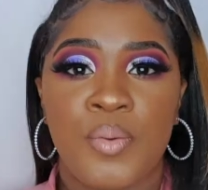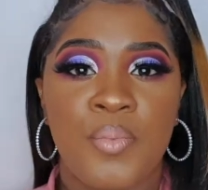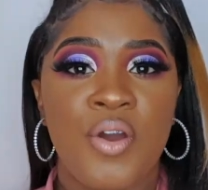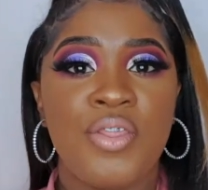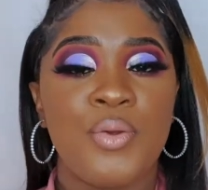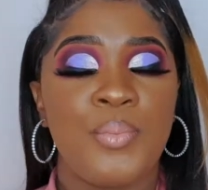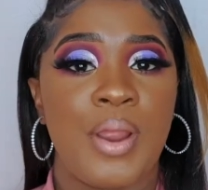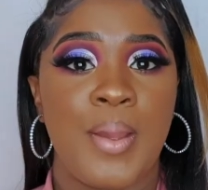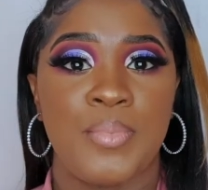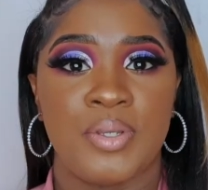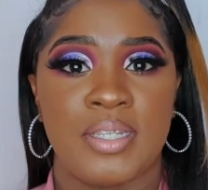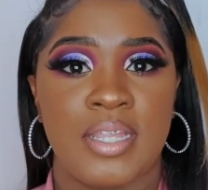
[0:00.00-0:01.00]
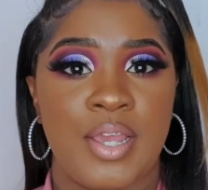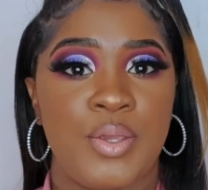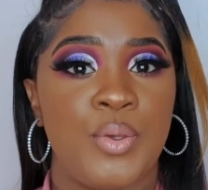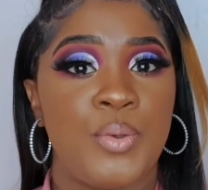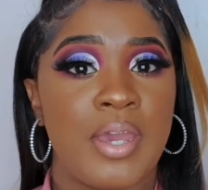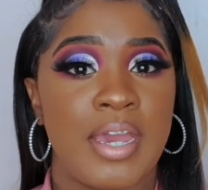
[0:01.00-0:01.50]
other primers that
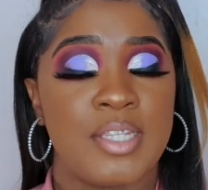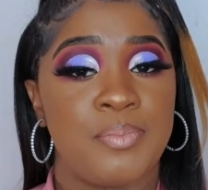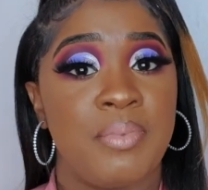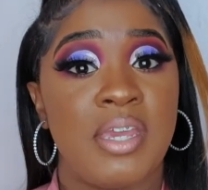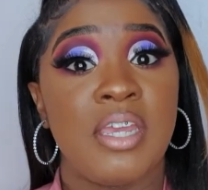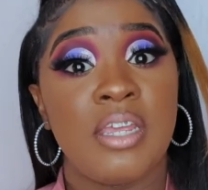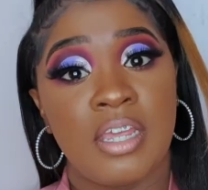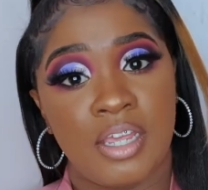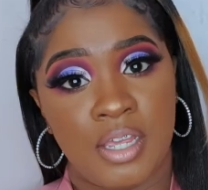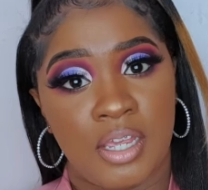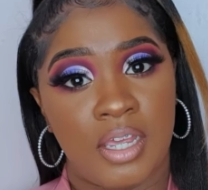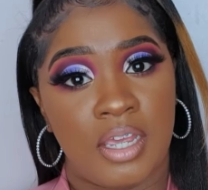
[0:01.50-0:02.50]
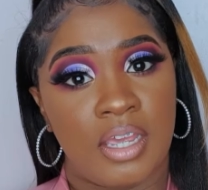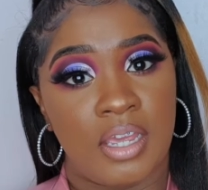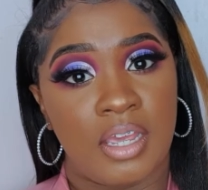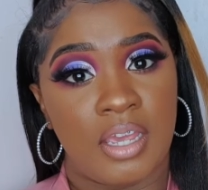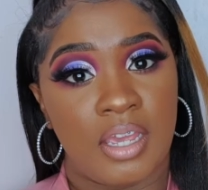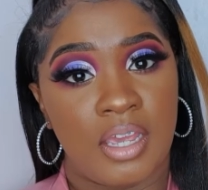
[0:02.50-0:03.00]
you guys may
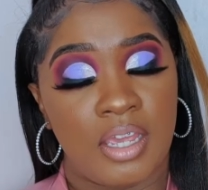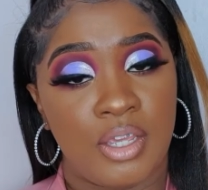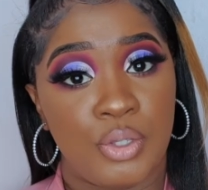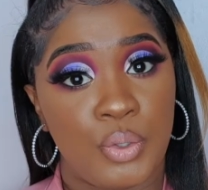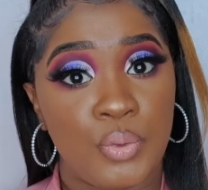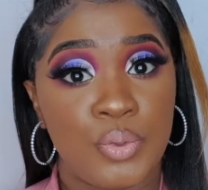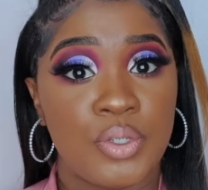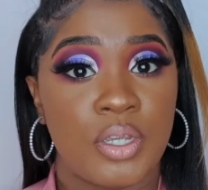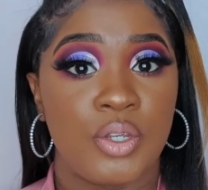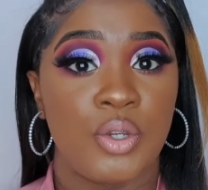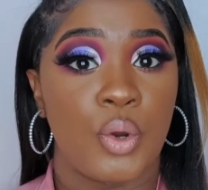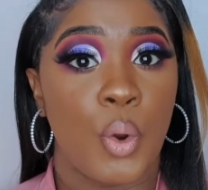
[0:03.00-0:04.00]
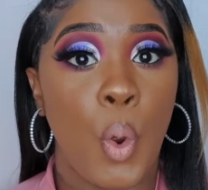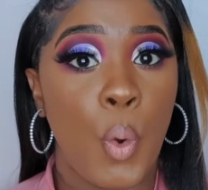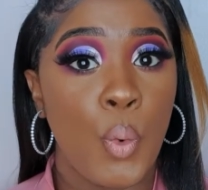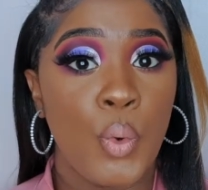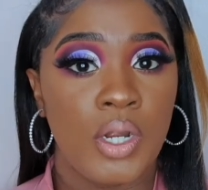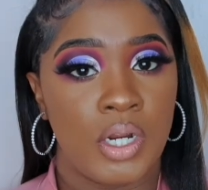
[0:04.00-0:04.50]
use in your
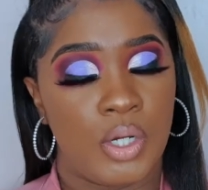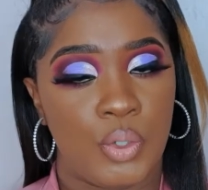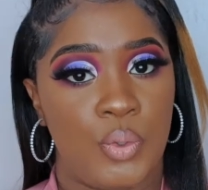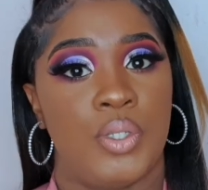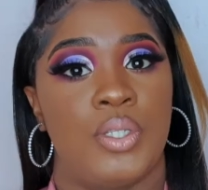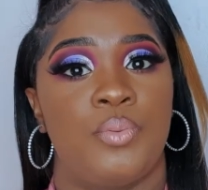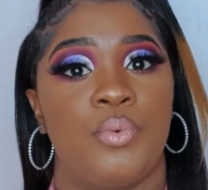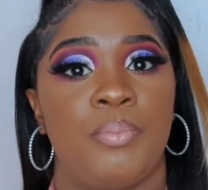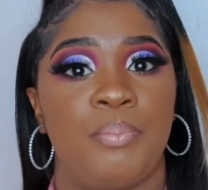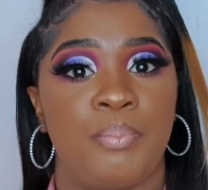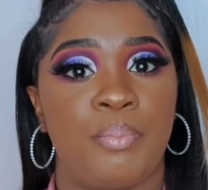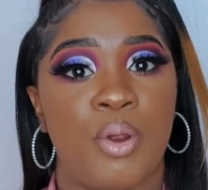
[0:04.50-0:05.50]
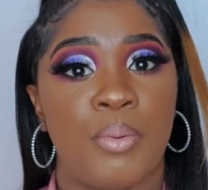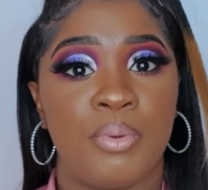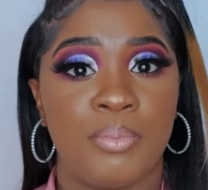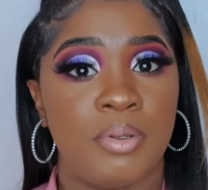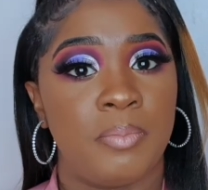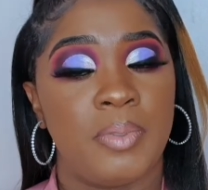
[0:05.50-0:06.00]
own looks would
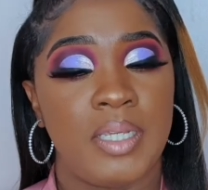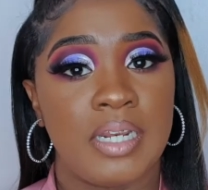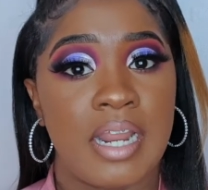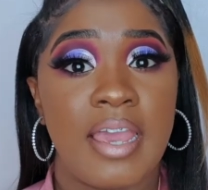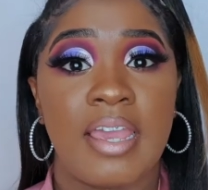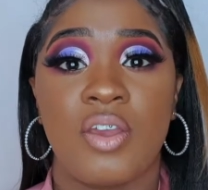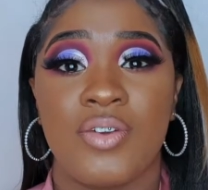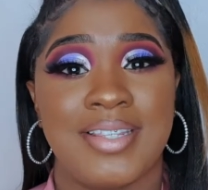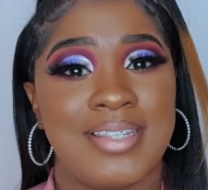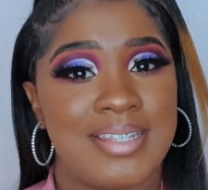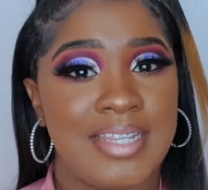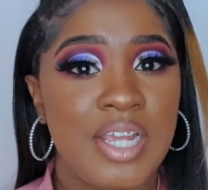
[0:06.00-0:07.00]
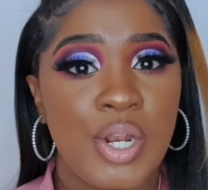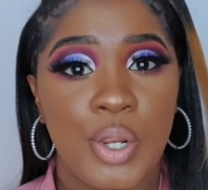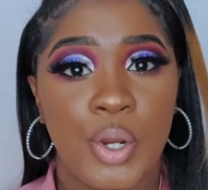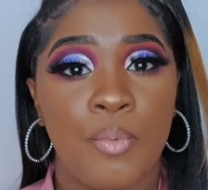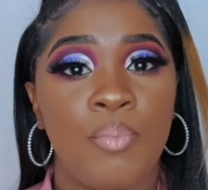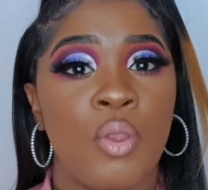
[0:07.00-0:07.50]
probably be like
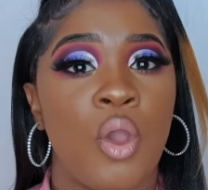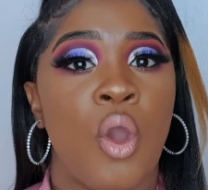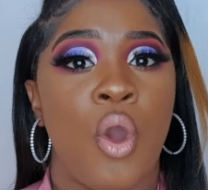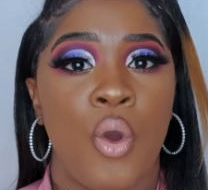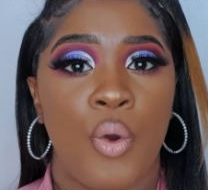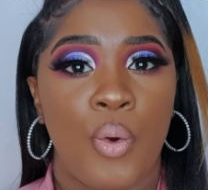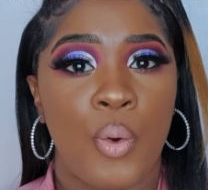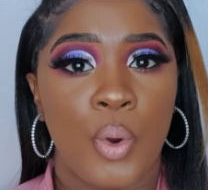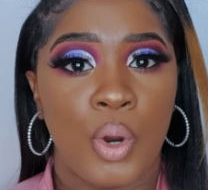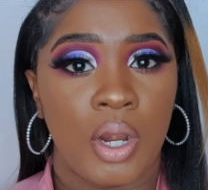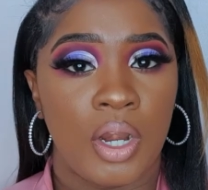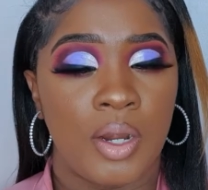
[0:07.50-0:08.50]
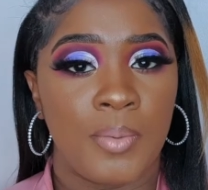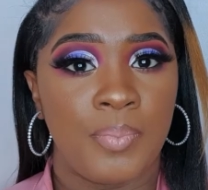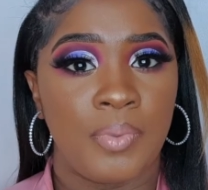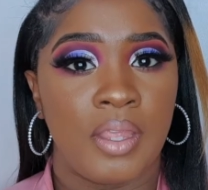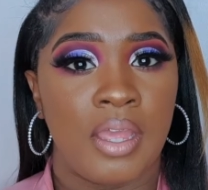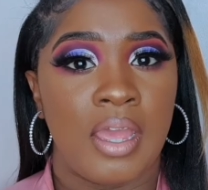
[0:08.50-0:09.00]
concealer or
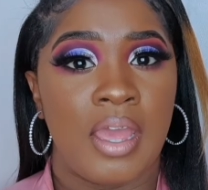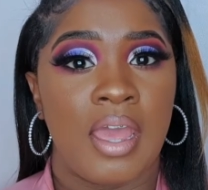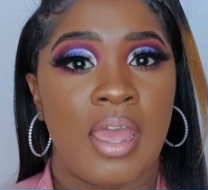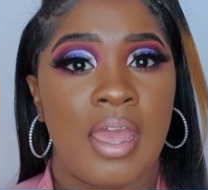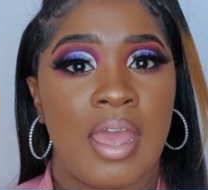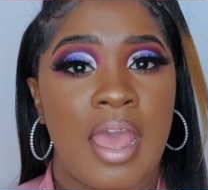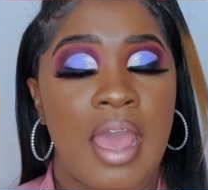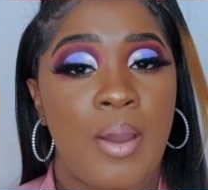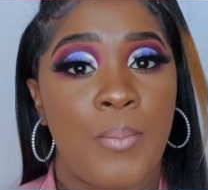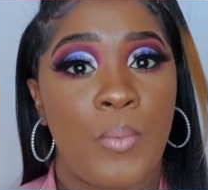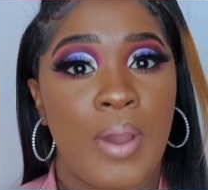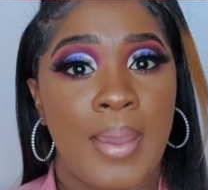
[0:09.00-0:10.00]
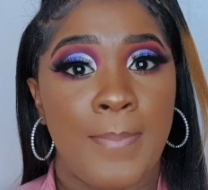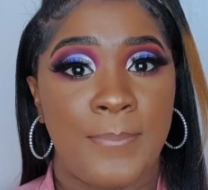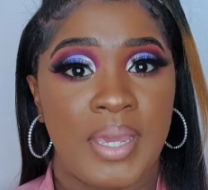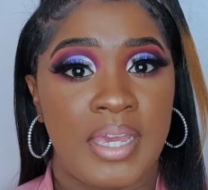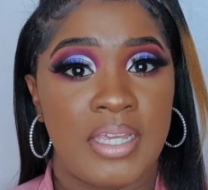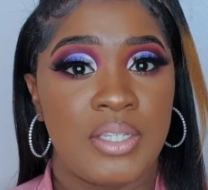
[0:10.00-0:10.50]
a white
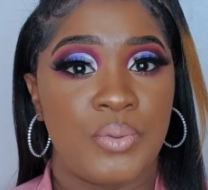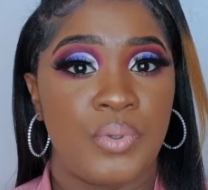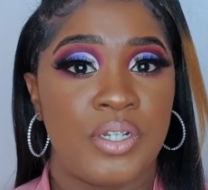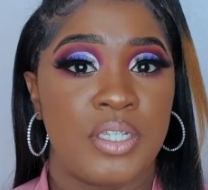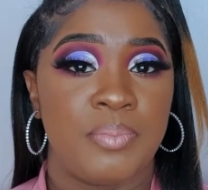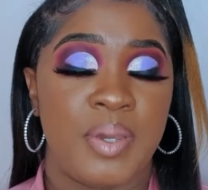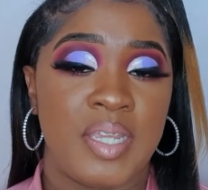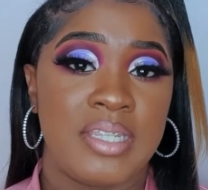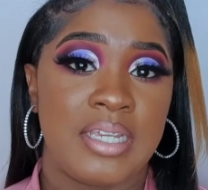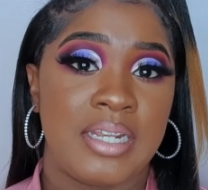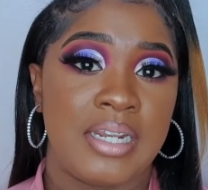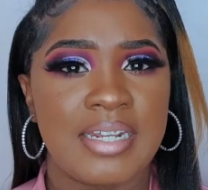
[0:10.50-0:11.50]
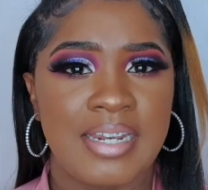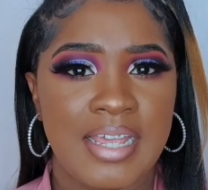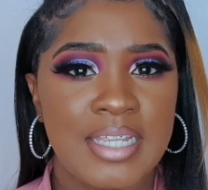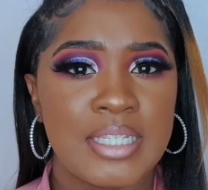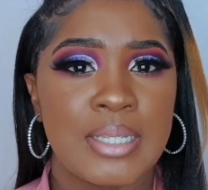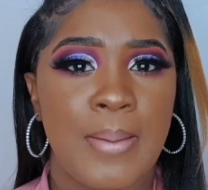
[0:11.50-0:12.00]
base, which is basically
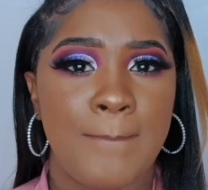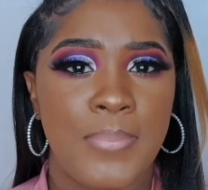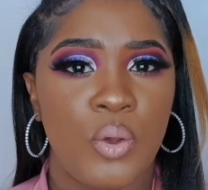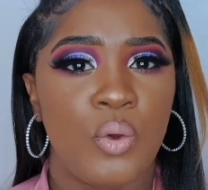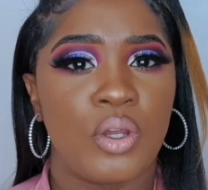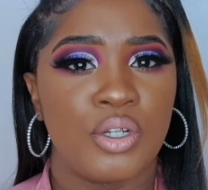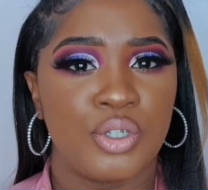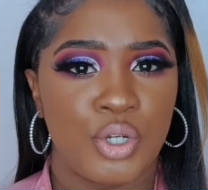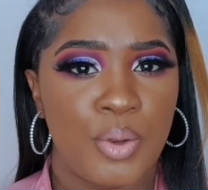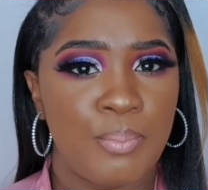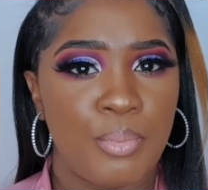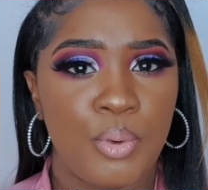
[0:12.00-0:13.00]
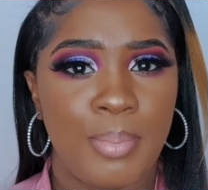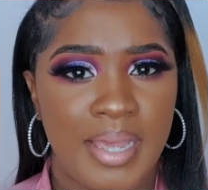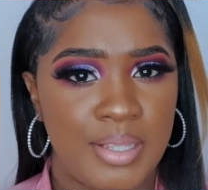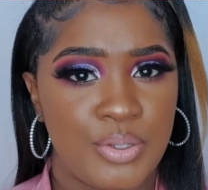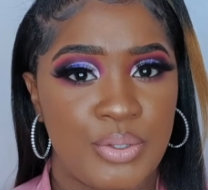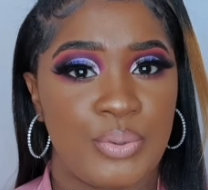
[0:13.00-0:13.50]
NYX Milk Jumbo
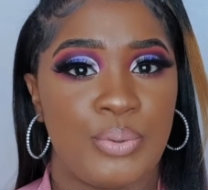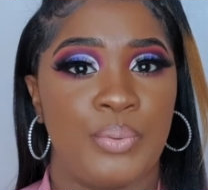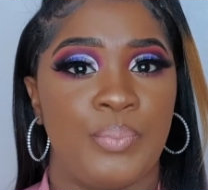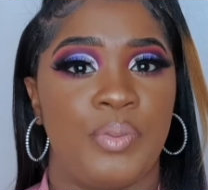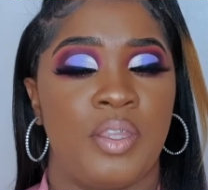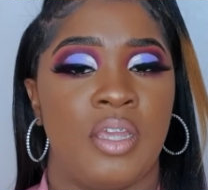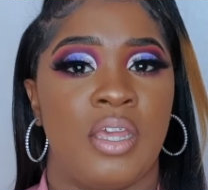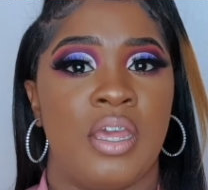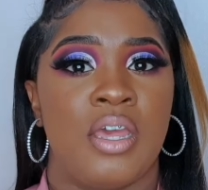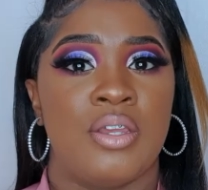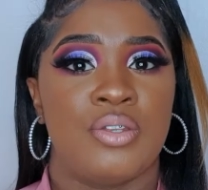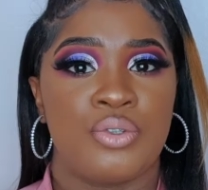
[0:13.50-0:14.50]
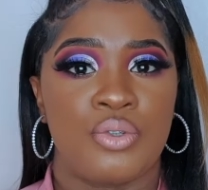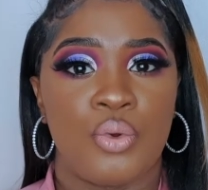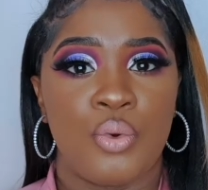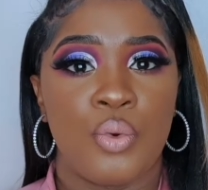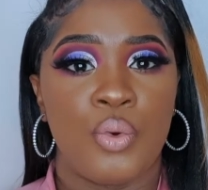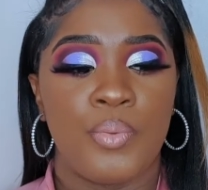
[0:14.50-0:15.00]
Pencil.
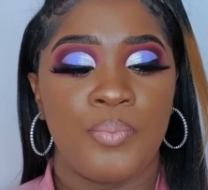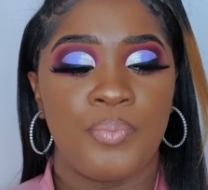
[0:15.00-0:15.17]
So